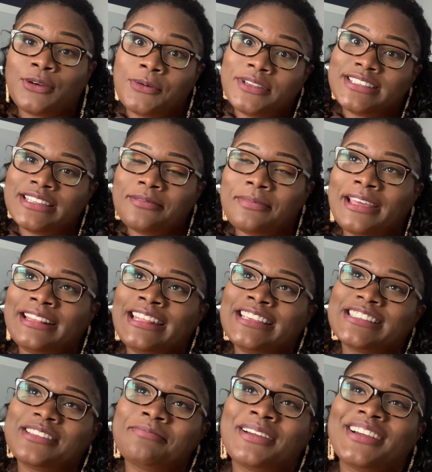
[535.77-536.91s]
Quizlet by
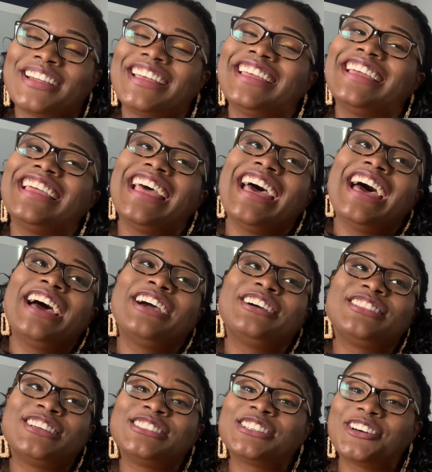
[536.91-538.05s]
Lisa Mark.
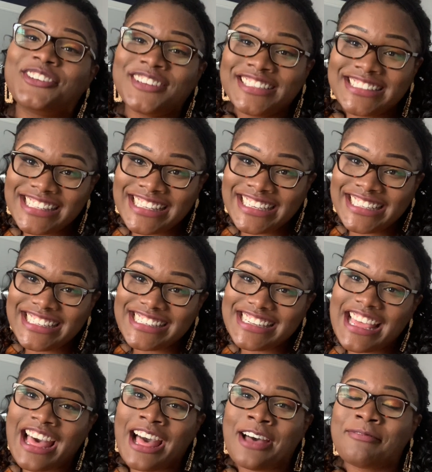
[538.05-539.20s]
There's
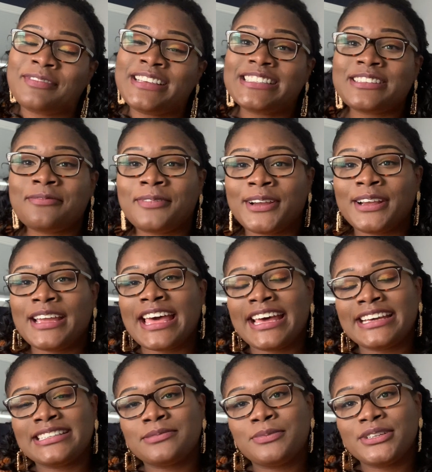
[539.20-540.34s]
Quizlet. Lisa Mark
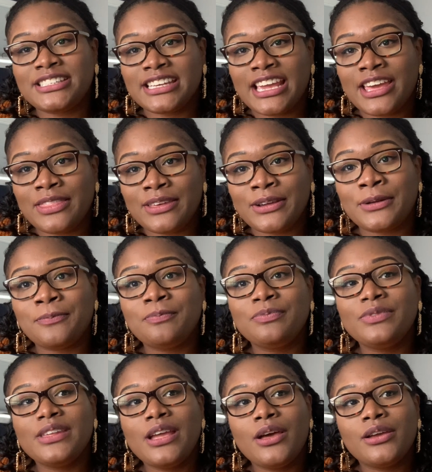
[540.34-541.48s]
has put together
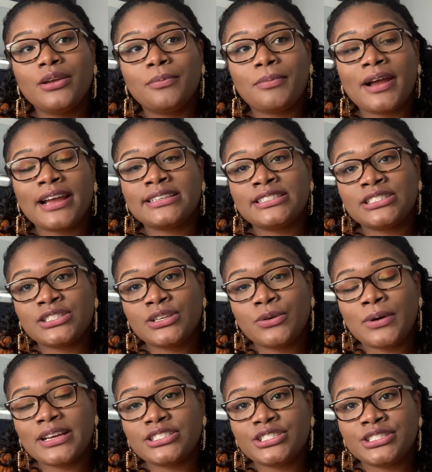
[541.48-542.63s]
practice
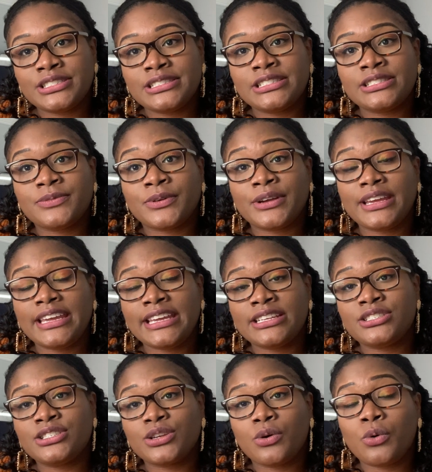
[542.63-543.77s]
questions for
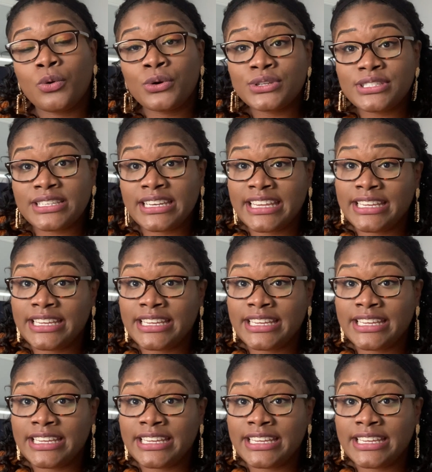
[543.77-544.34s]
each course and